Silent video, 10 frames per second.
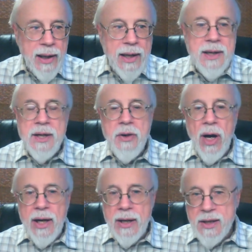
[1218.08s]
did
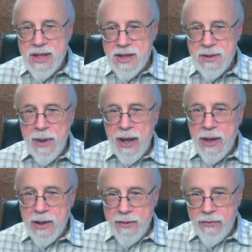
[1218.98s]
not
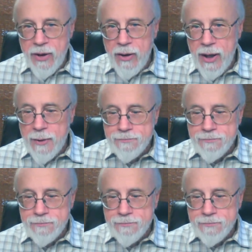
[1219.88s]
anticipate the very